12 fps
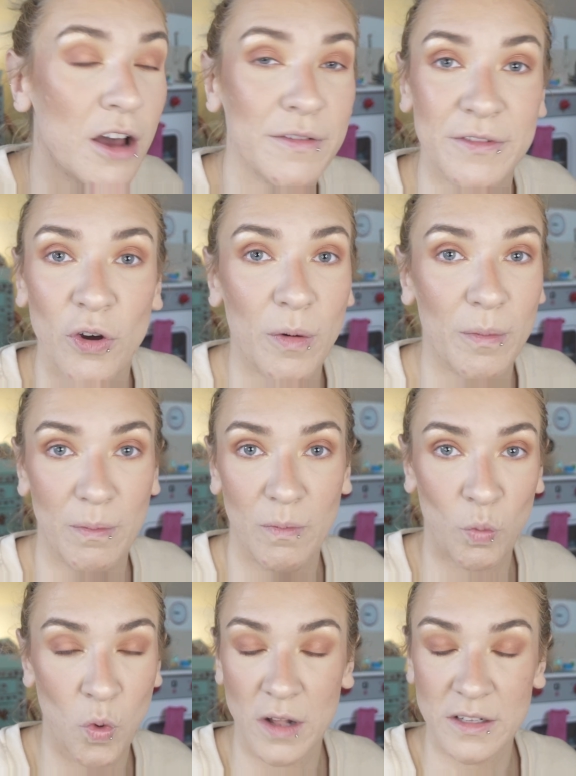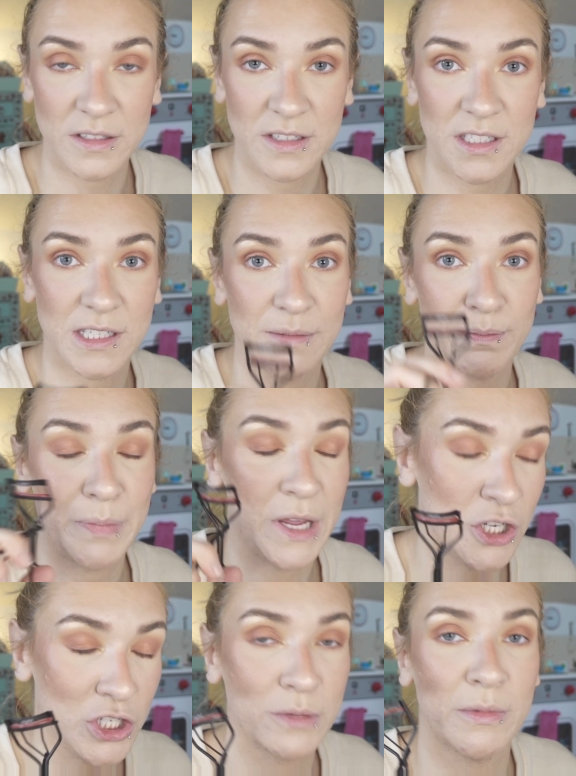I've not once
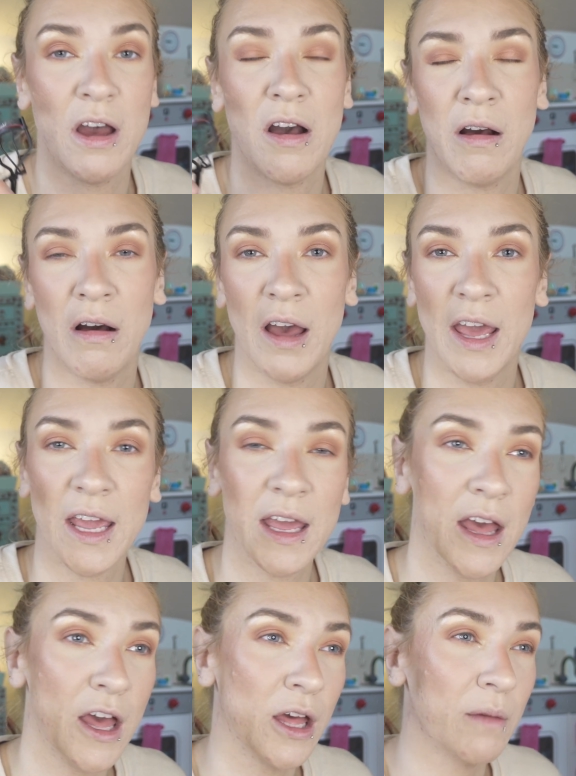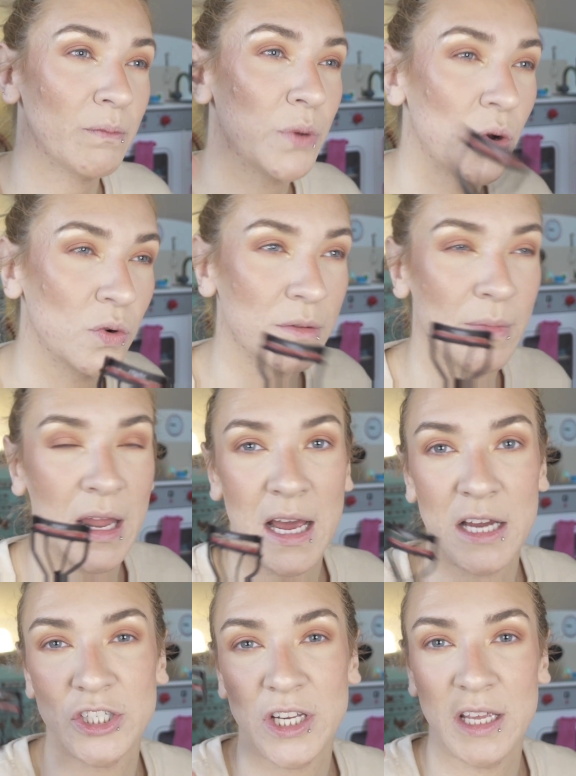pinched my eye, pulled at my
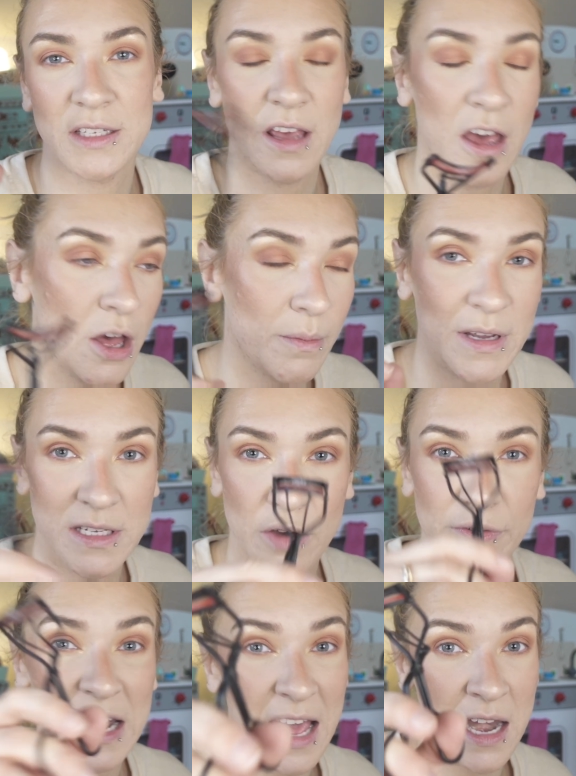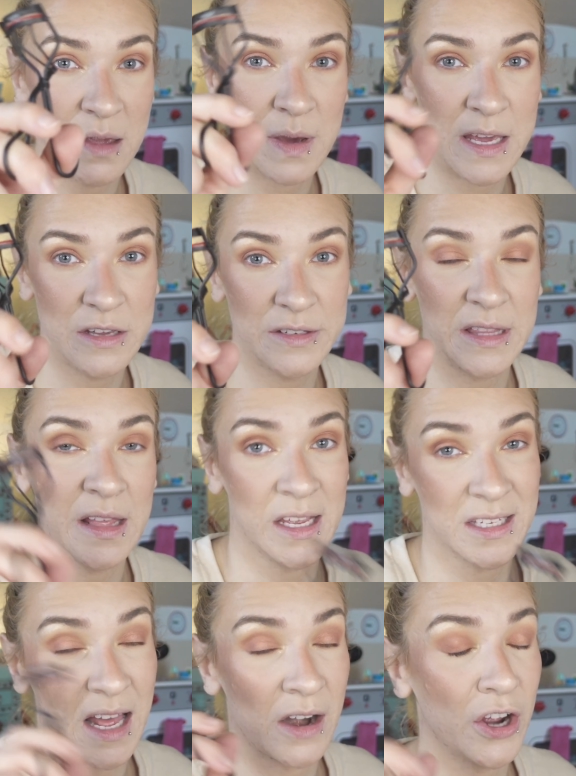lashes, hurt myself in any way using
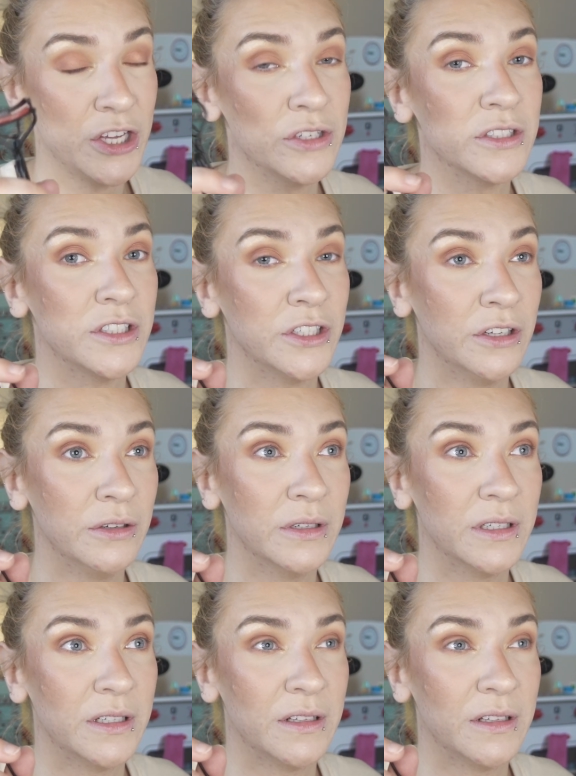these, and I used to...